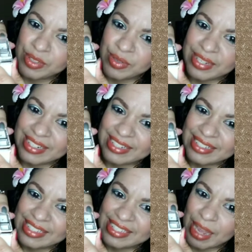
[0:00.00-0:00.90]
it
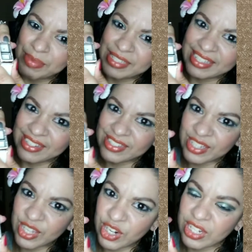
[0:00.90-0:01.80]
snaps in there
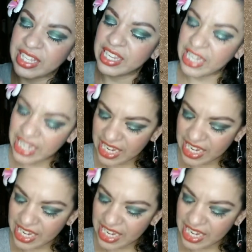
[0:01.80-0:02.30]
securely.